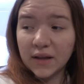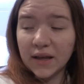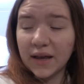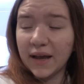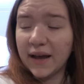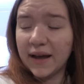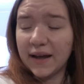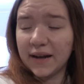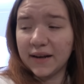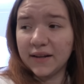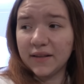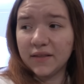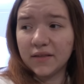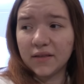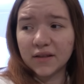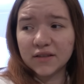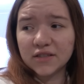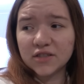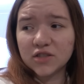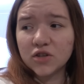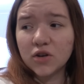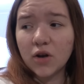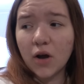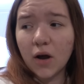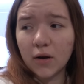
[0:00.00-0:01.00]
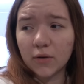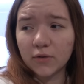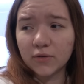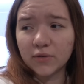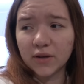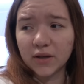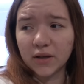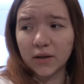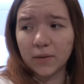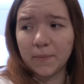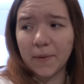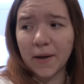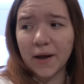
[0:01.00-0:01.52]
Addie, that's not
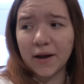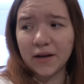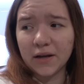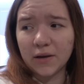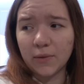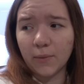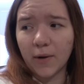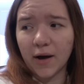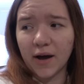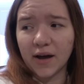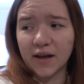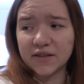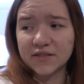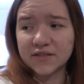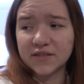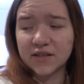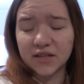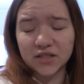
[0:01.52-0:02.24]
really Pennywise.